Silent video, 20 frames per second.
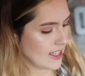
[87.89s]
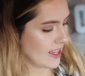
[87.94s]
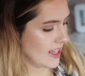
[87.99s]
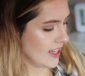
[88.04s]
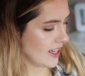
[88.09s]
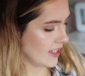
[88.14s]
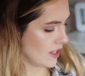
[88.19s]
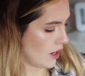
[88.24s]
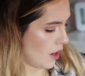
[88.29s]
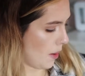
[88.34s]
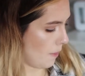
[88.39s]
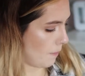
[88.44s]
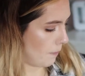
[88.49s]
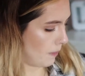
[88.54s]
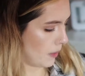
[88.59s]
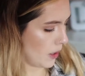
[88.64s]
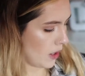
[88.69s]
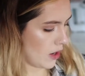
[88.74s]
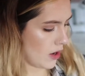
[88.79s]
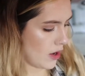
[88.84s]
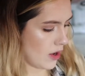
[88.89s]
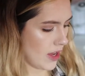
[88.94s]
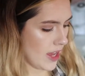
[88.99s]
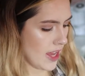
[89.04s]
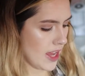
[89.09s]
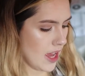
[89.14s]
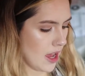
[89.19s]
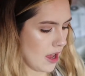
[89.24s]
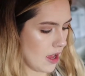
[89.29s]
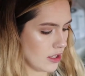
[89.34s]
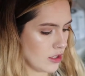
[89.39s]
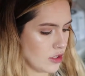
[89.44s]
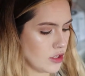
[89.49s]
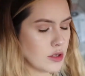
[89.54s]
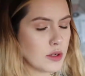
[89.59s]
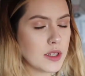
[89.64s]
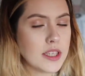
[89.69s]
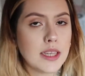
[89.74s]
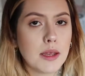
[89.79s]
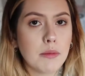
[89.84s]
These are by
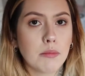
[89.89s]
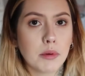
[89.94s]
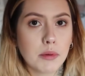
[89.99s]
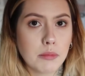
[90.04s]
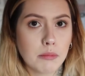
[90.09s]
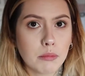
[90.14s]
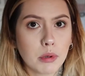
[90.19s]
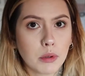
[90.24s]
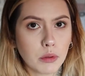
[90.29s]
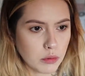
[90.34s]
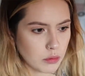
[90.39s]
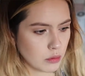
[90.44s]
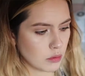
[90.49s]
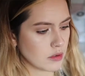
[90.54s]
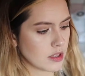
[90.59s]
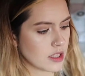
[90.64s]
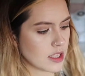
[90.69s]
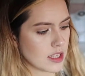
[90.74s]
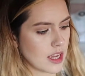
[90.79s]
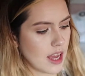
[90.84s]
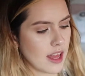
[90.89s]
Juicy Bumbles